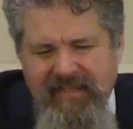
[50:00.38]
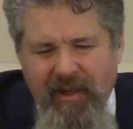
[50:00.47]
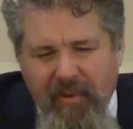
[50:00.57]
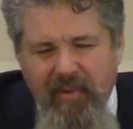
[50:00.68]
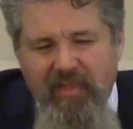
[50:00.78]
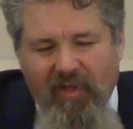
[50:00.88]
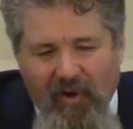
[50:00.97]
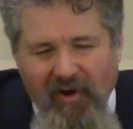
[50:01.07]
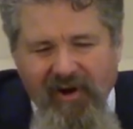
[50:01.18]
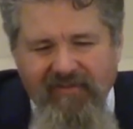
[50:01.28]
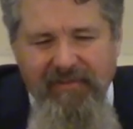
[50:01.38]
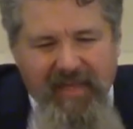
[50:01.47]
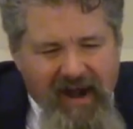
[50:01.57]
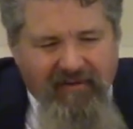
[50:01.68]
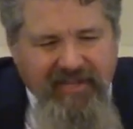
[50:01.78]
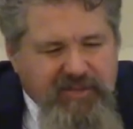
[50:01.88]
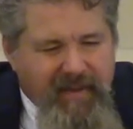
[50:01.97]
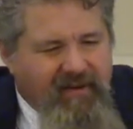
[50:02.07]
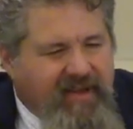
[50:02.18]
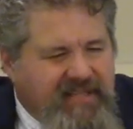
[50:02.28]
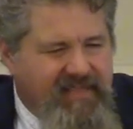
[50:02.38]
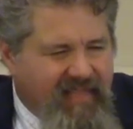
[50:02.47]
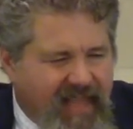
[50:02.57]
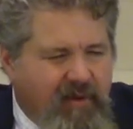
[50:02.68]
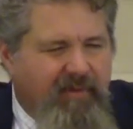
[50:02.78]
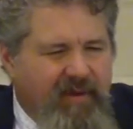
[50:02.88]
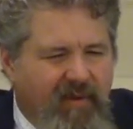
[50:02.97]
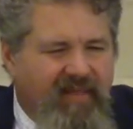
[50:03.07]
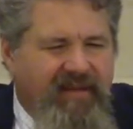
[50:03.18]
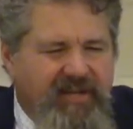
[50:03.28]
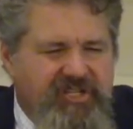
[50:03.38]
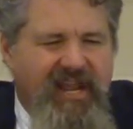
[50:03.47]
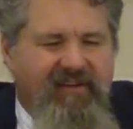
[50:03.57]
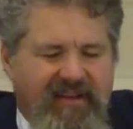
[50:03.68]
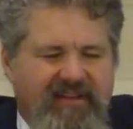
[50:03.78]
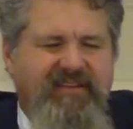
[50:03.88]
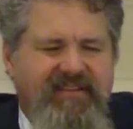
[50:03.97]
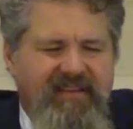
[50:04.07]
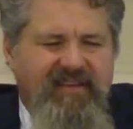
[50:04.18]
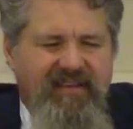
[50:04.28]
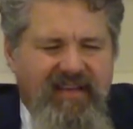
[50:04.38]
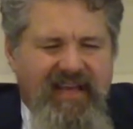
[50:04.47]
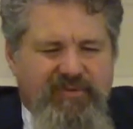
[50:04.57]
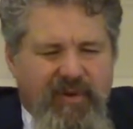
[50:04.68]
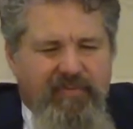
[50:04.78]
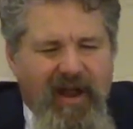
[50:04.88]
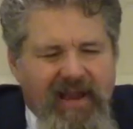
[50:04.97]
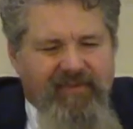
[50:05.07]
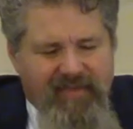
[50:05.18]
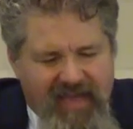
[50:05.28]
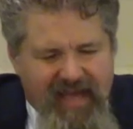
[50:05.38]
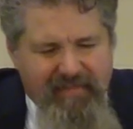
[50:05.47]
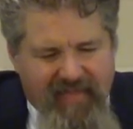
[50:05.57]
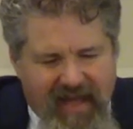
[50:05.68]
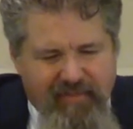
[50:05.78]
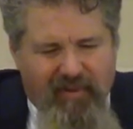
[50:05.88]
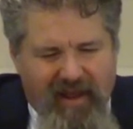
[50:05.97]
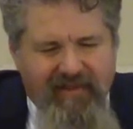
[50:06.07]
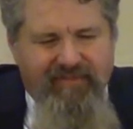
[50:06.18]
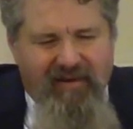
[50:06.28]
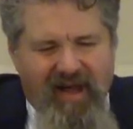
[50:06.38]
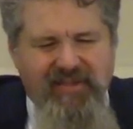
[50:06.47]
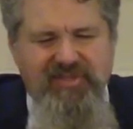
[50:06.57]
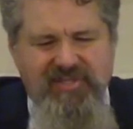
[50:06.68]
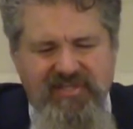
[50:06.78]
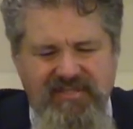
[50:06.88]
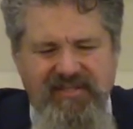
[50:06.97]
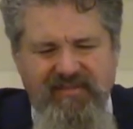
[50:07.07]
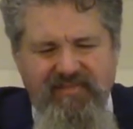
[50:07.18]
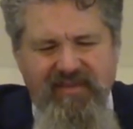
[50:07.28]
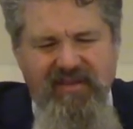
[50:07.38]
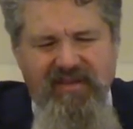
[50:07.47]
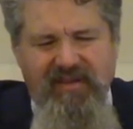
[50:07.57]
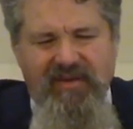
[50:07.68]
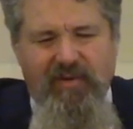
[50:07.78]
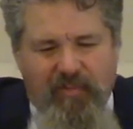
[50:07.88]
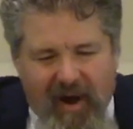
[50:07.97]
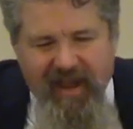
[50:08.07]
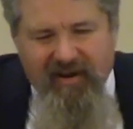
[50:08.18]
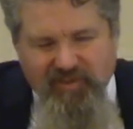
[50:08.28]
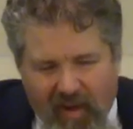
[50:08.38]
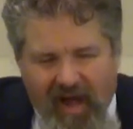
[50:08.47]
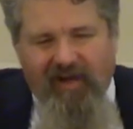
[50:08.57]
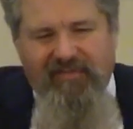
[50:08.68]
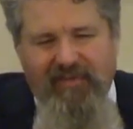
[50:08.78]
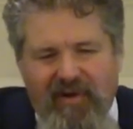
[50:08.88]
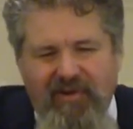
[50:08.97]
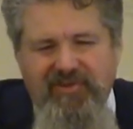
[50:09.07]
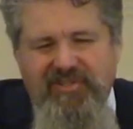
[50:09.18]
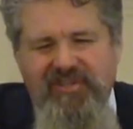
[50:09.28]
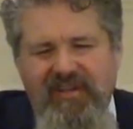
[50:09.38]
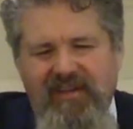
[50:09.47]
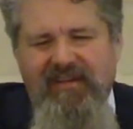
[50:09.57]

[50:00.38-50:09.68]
and that we would learn from their experience and that they would be willing to share it as we pray for them and they pray for us. We pray as well for those